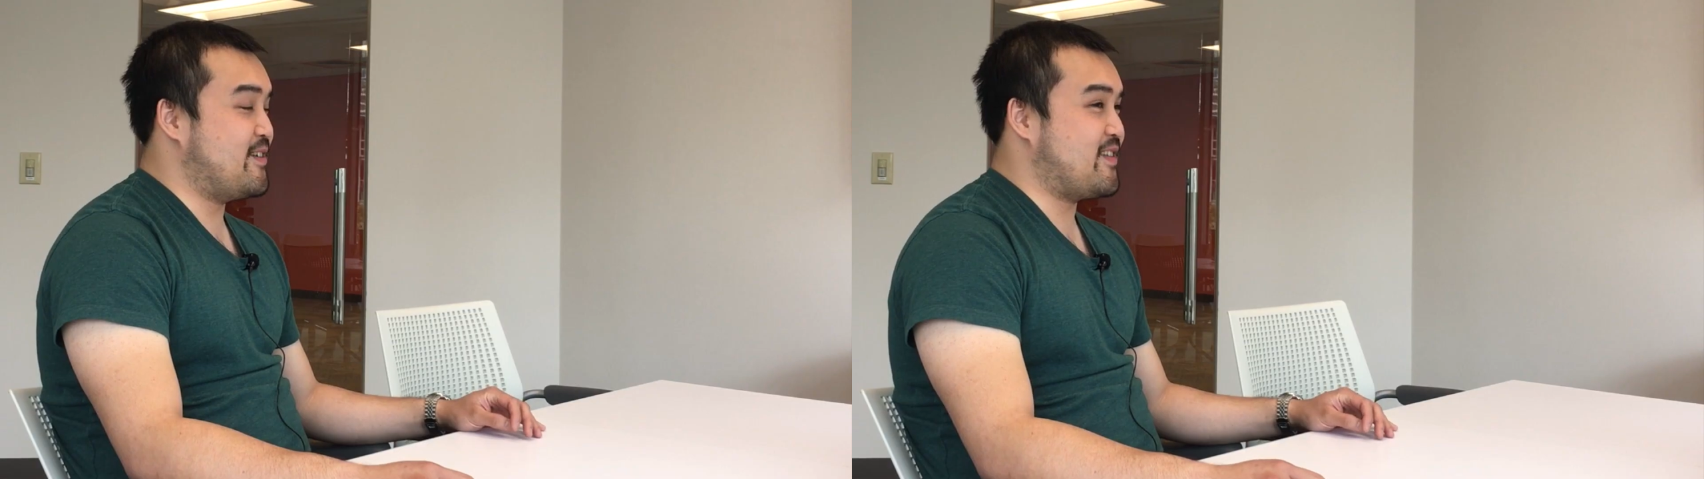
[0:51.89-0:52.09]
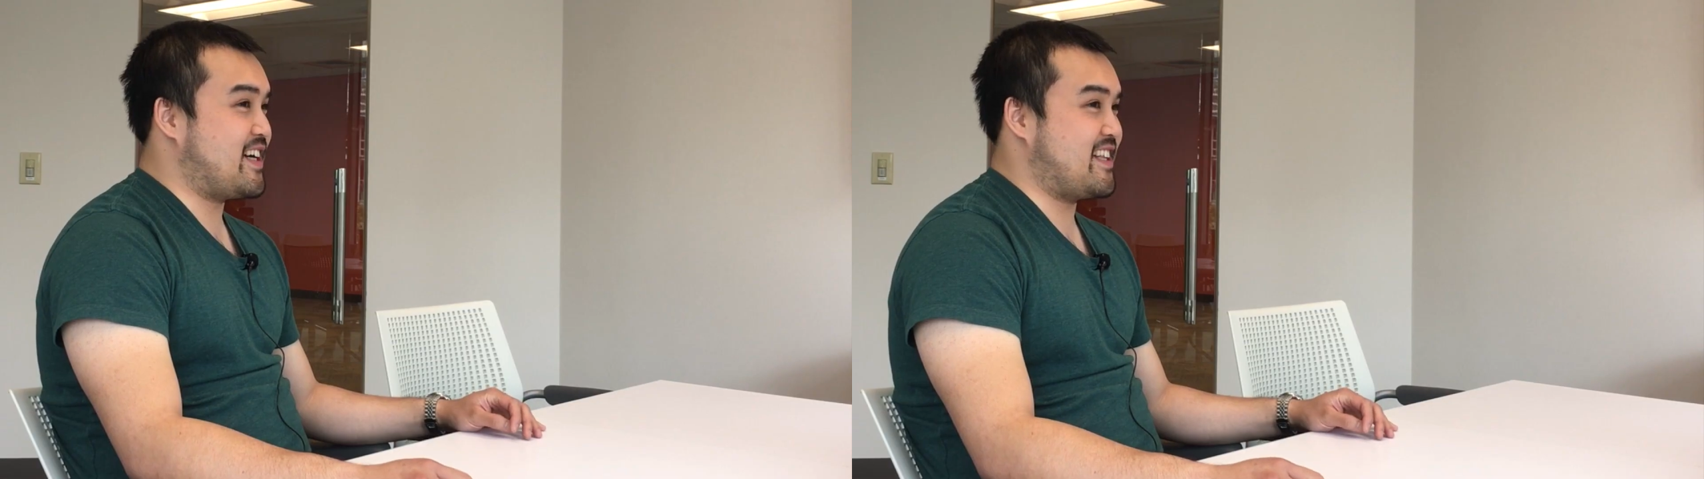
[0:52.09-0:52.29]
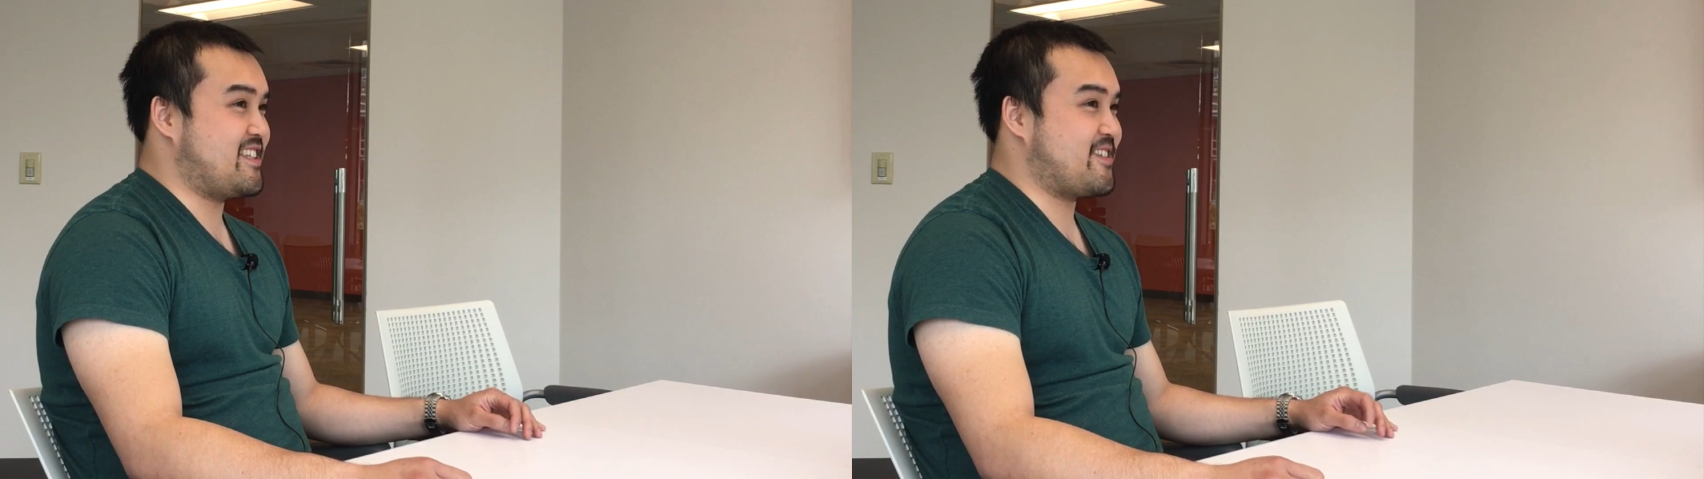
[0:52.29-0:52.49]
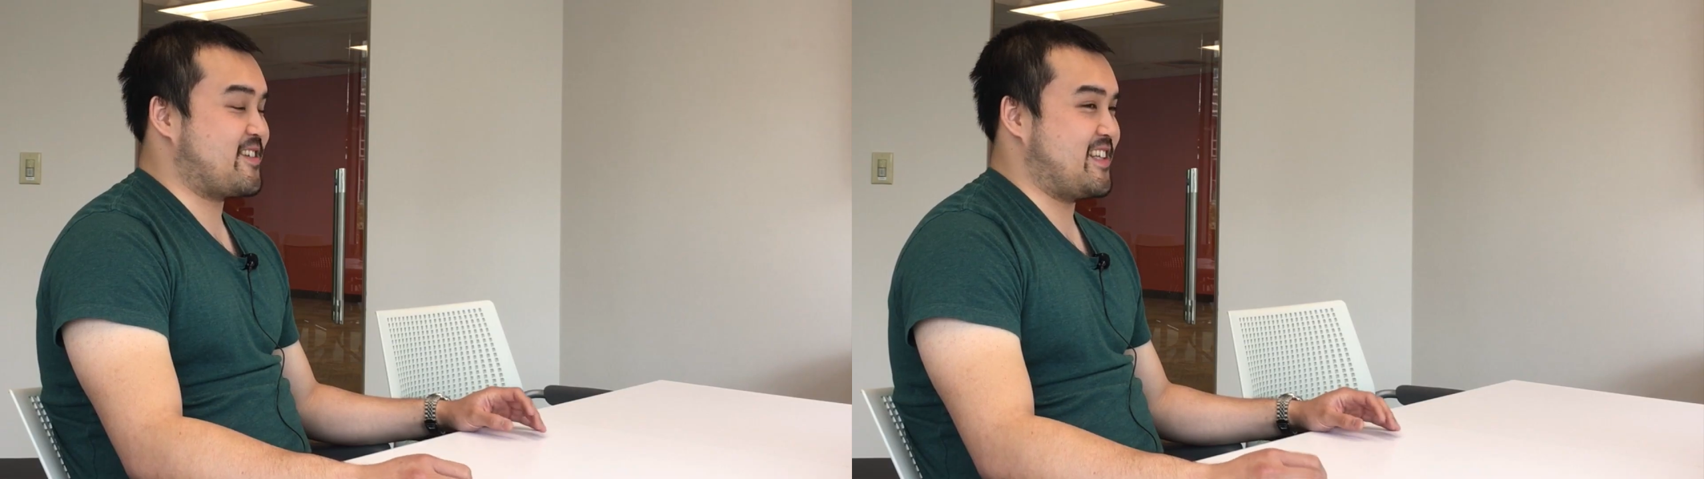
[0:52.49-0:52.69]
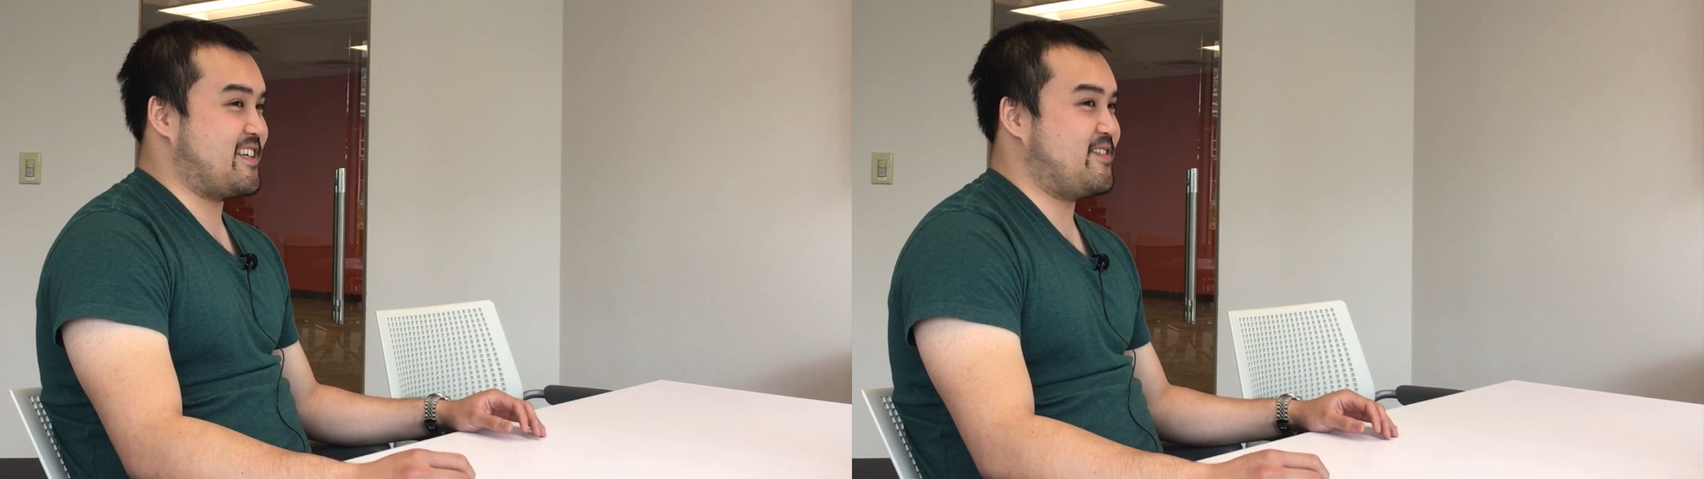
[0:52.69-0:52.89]
Um, at
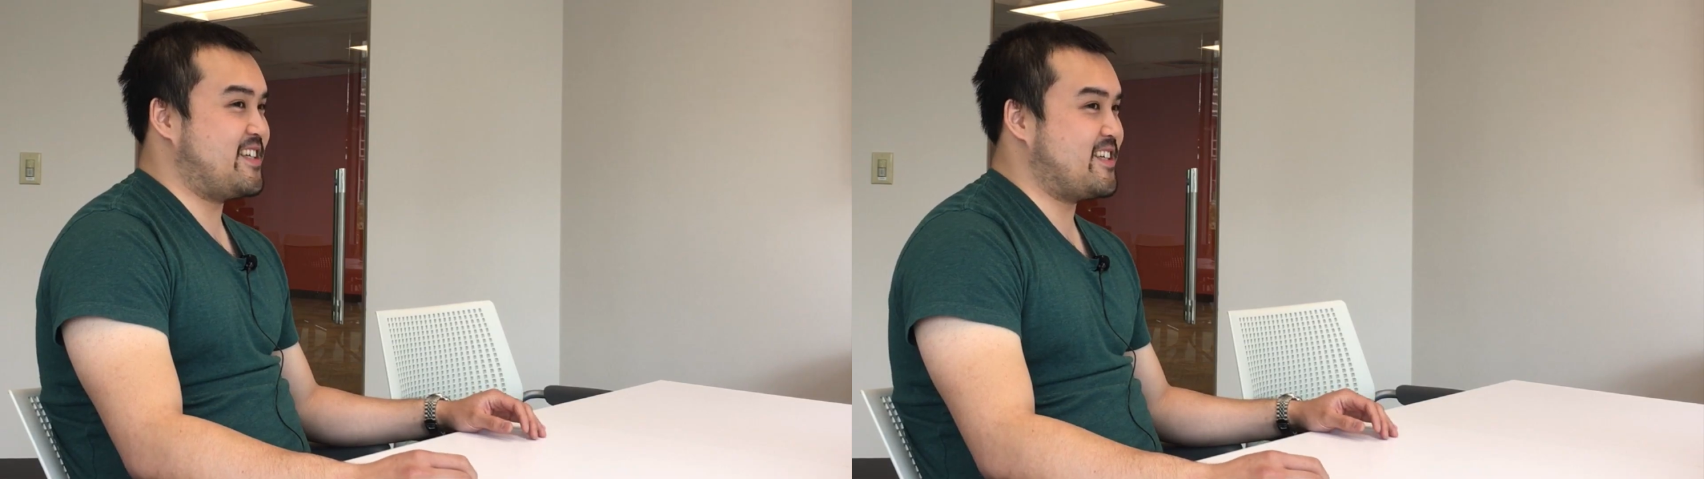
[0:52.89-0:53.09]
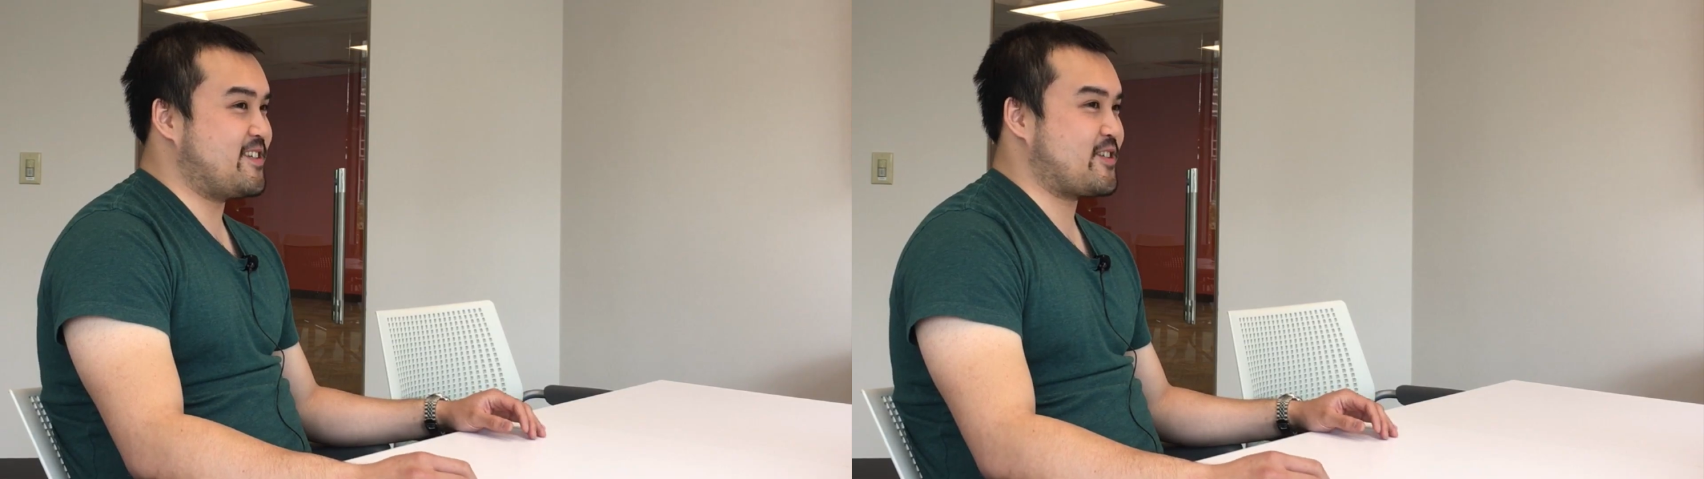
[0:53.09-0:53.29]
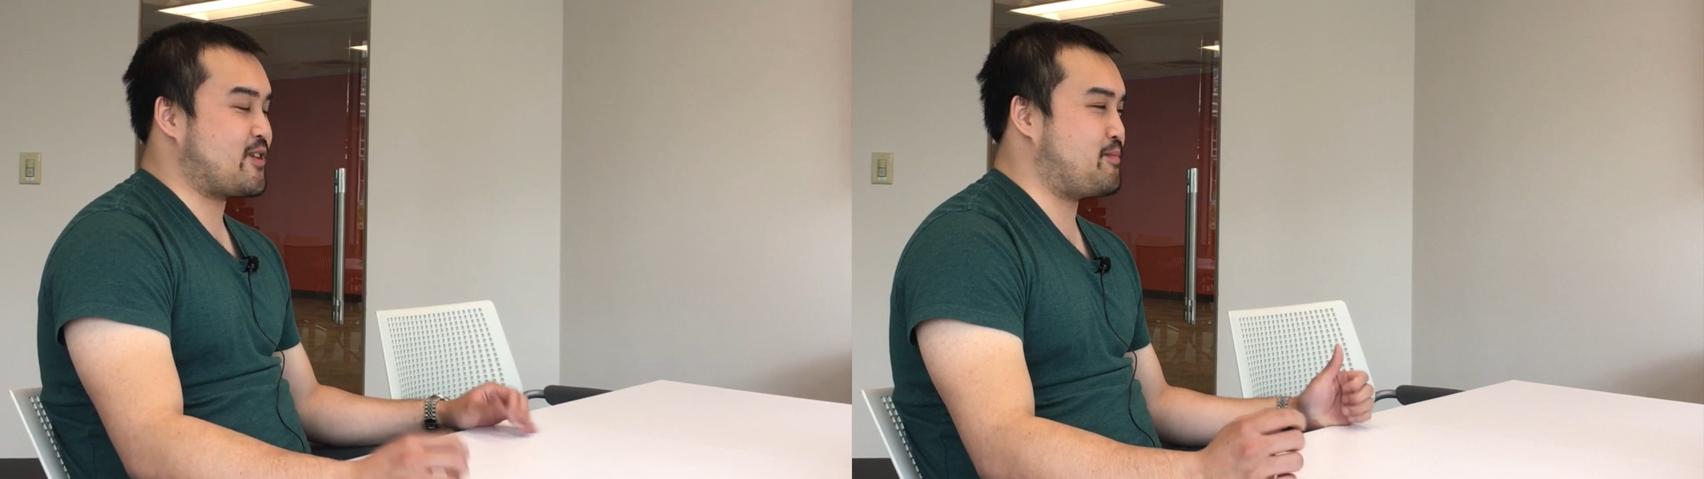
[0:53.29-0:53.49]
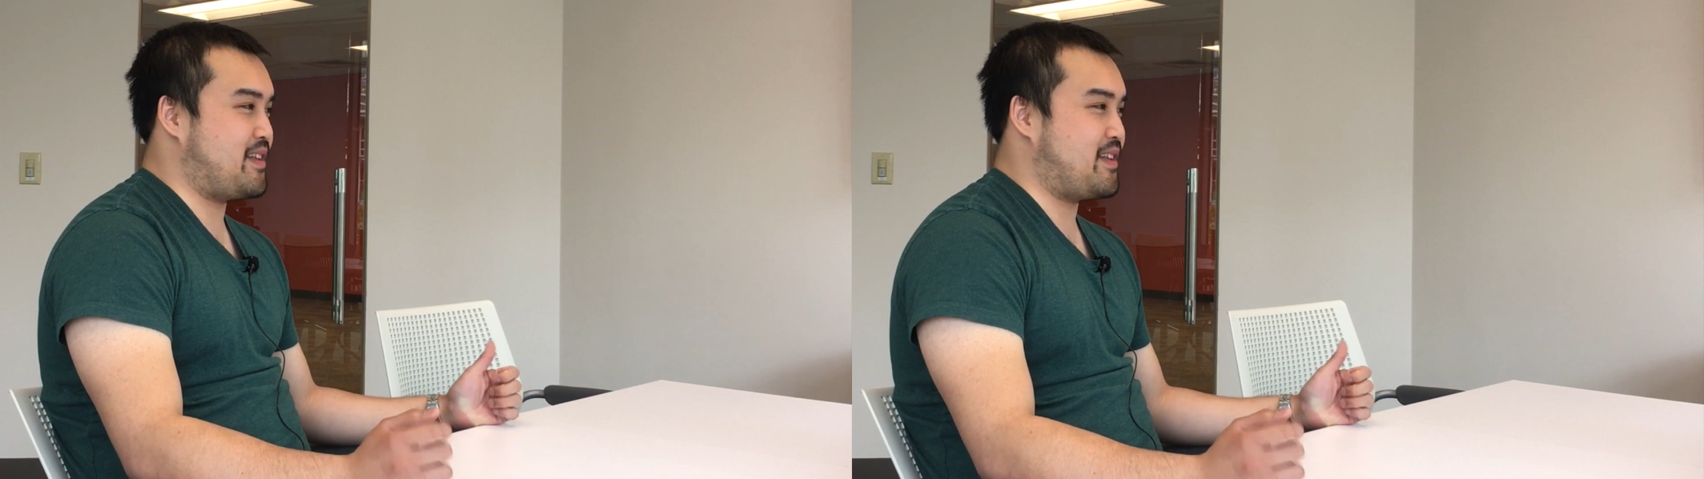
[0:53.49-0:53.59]
least there were a lot of windows.